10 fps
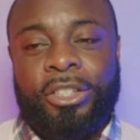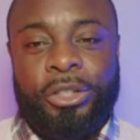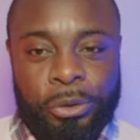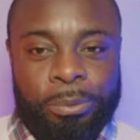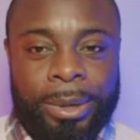
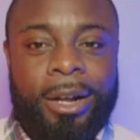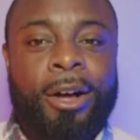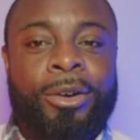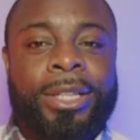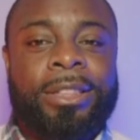you, but
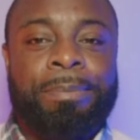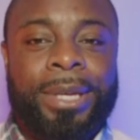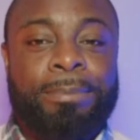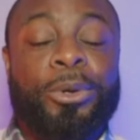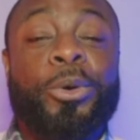how did the
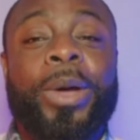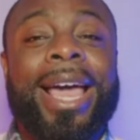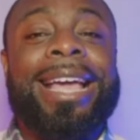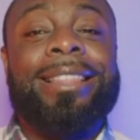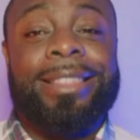people who
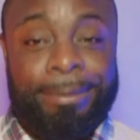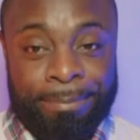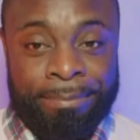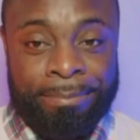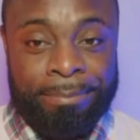ate
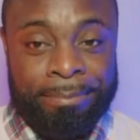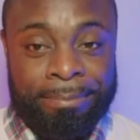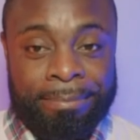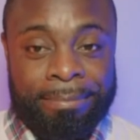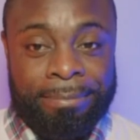them,
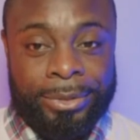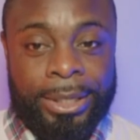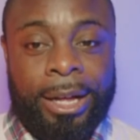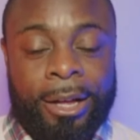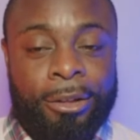
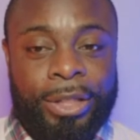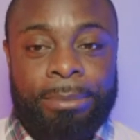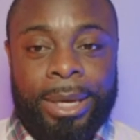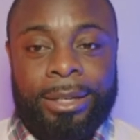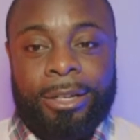how'd they
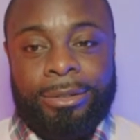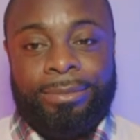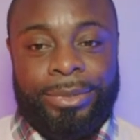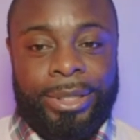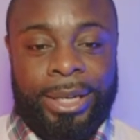make out?
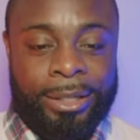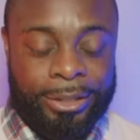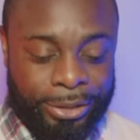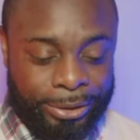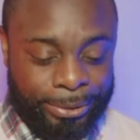Yeah,
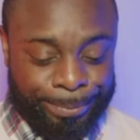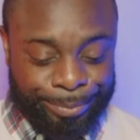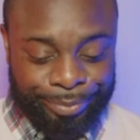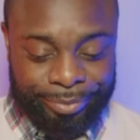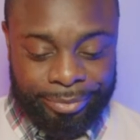so,
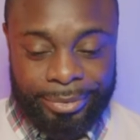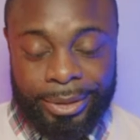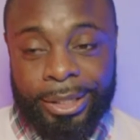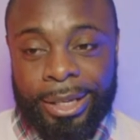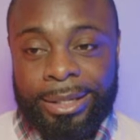
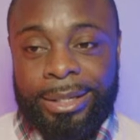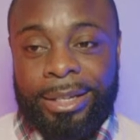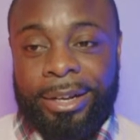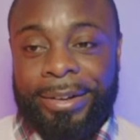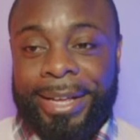
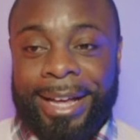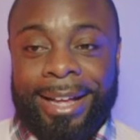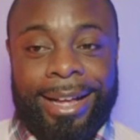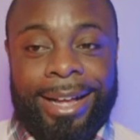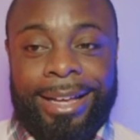
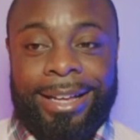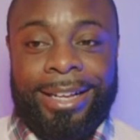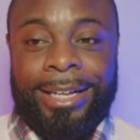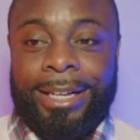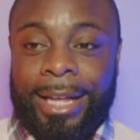
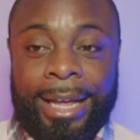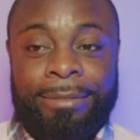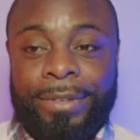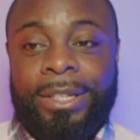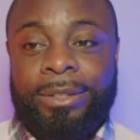I
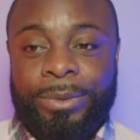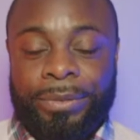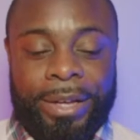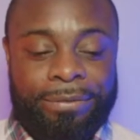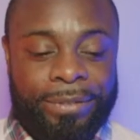envy.
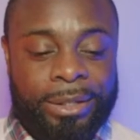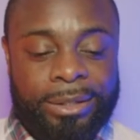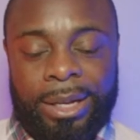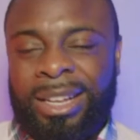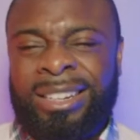
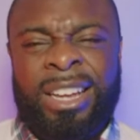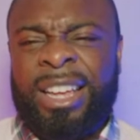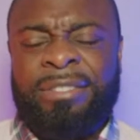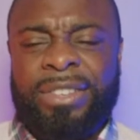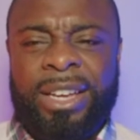No, I'm not
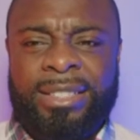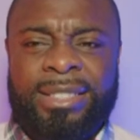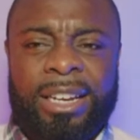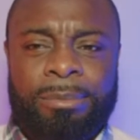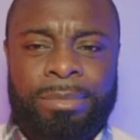envy. I'm
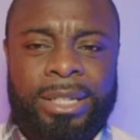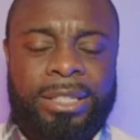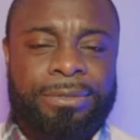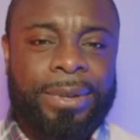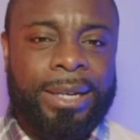celebrating
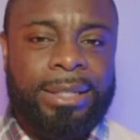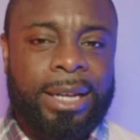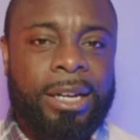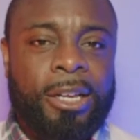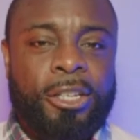the fact
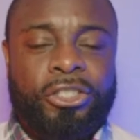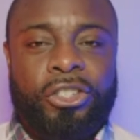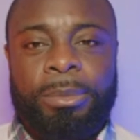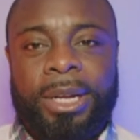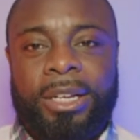that
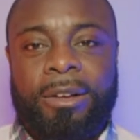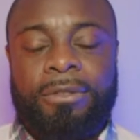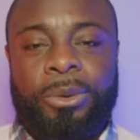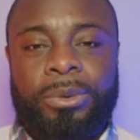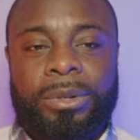so many
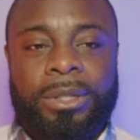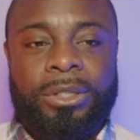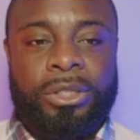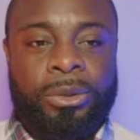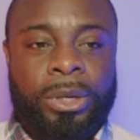of you
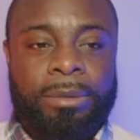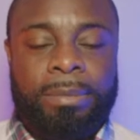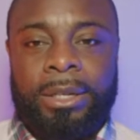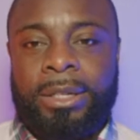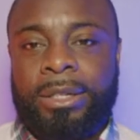enjoyed
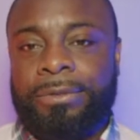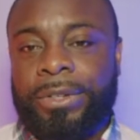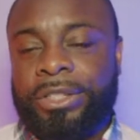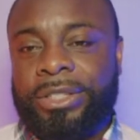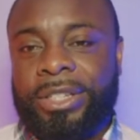making your
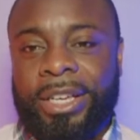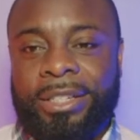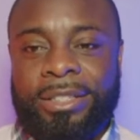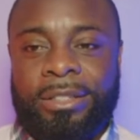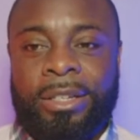fish
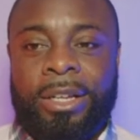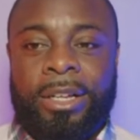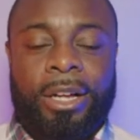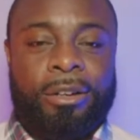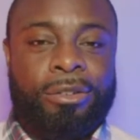cakes and
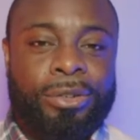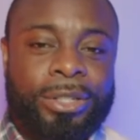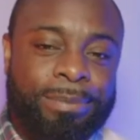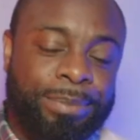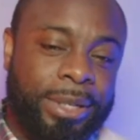hot
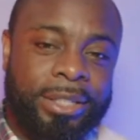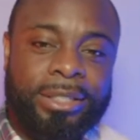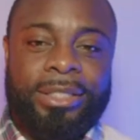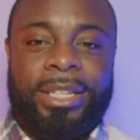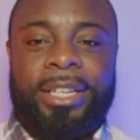cross
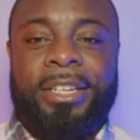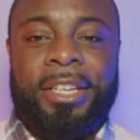buns and,